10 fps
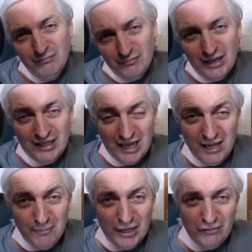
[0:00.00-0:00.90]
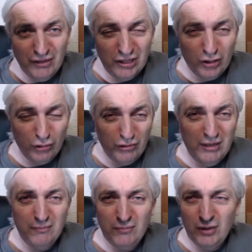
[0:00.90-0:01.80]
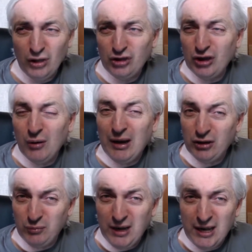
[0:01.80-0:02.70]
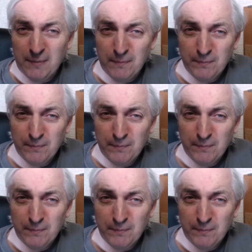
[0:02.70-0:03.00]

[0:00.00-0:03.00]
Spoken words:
It's getting better in this country, not so elsewhere.